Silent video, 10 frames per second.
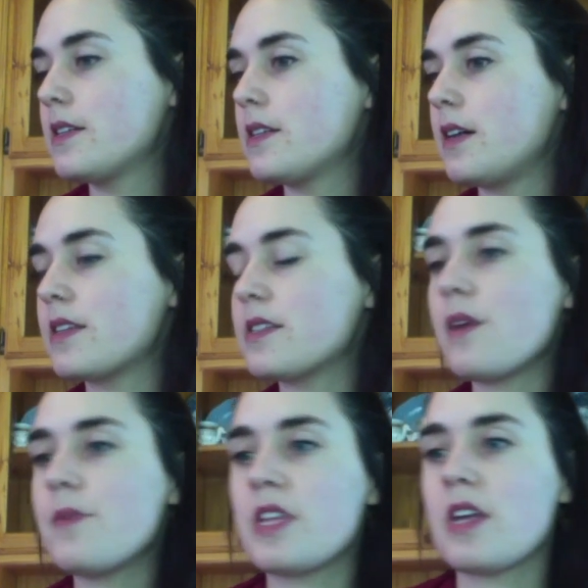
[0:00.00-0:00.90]

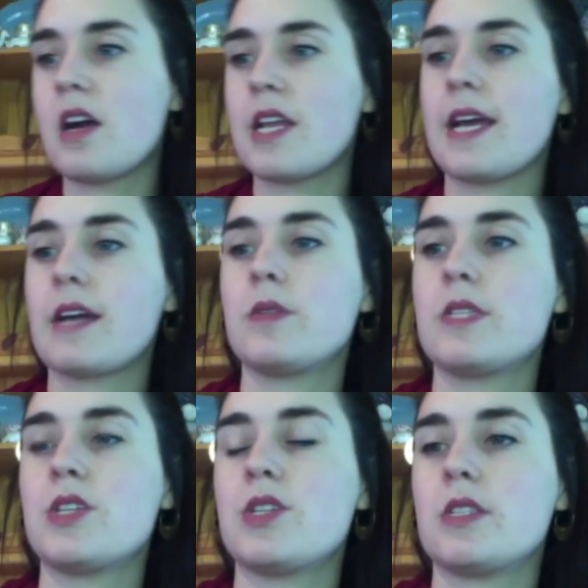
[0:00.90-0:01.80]
yarny
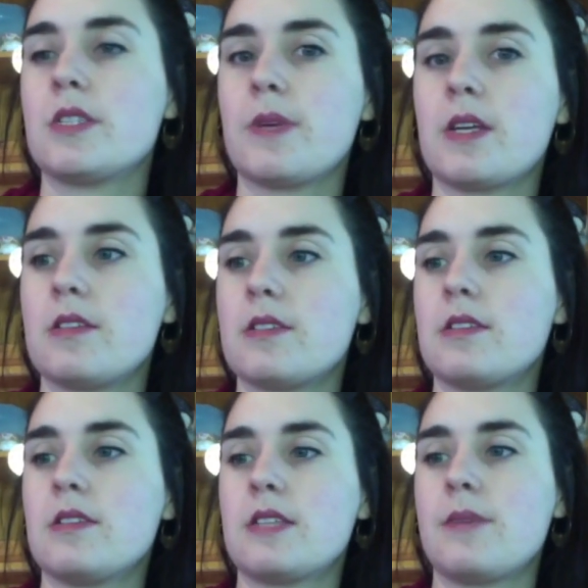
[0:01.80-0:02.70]
acquisitions because
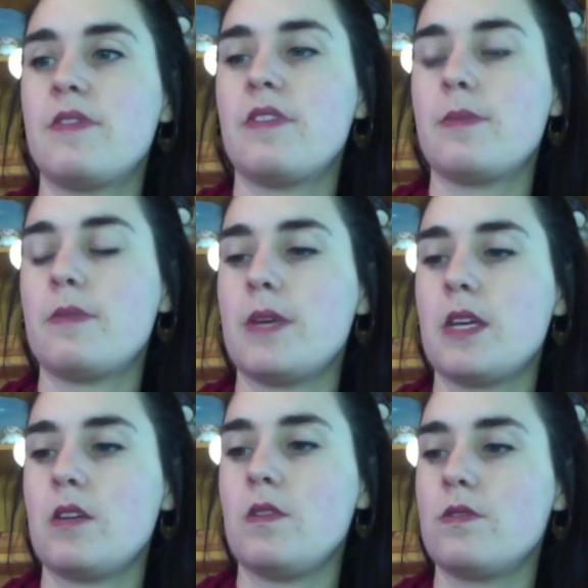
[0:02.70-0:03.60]
some of them are
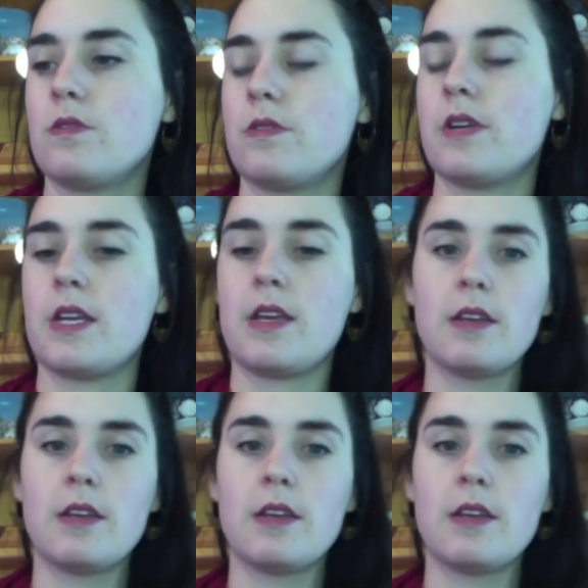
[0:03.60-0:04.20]
being used already.